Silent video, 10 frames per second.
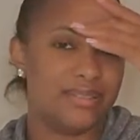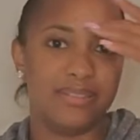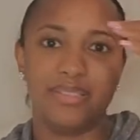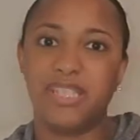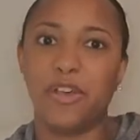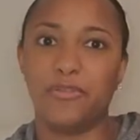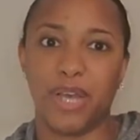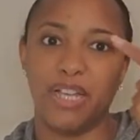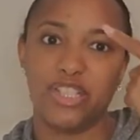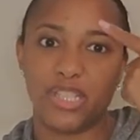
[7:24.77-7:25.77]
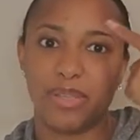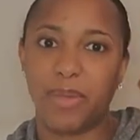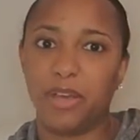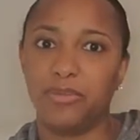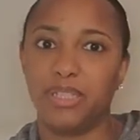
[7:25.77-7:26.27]
self-conscious
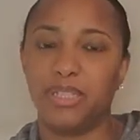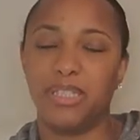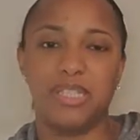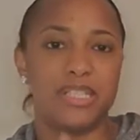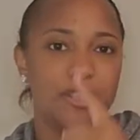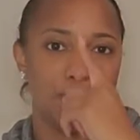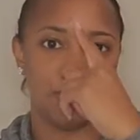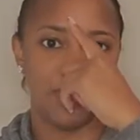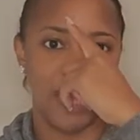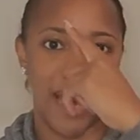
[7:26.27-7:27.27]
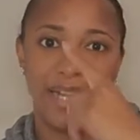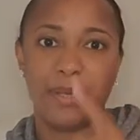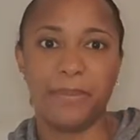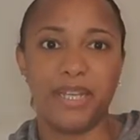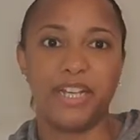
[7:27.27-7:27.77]
about this little dot
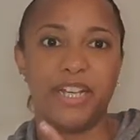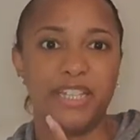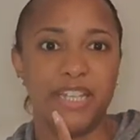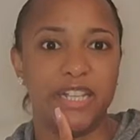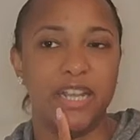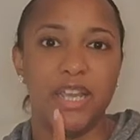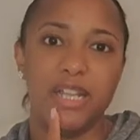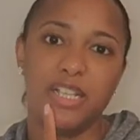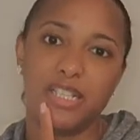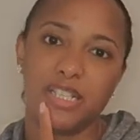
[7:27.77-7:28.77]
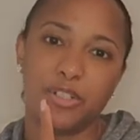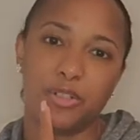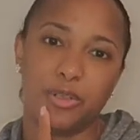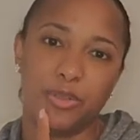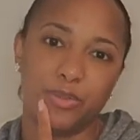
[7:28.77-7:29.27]
up here, and then this
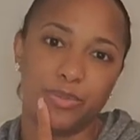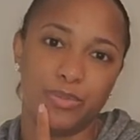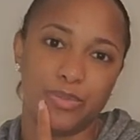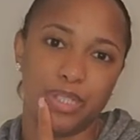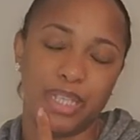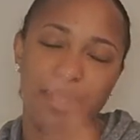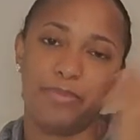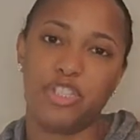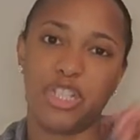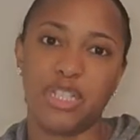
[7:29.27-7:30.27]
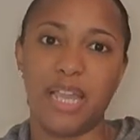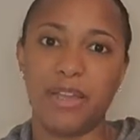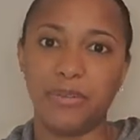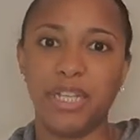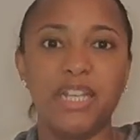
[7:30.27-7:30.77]
little thingy majig
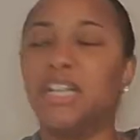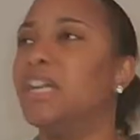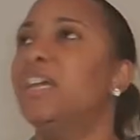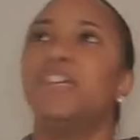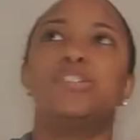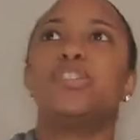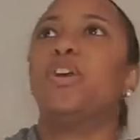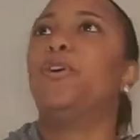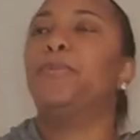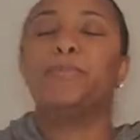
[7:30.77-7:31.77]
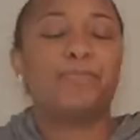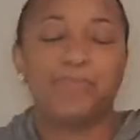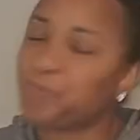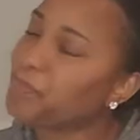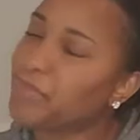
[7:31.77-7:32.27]
down here. So
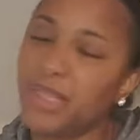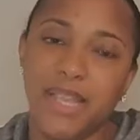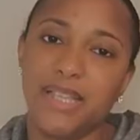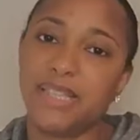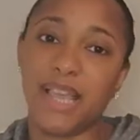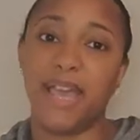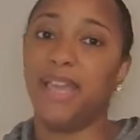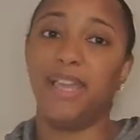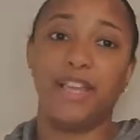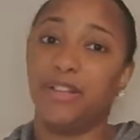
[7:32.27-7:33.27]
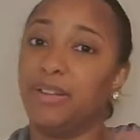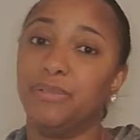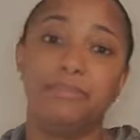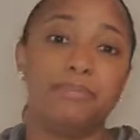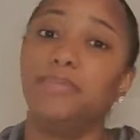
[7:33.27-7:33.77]
it's like,
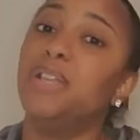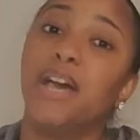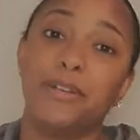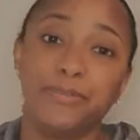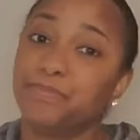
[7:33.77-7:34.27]
no,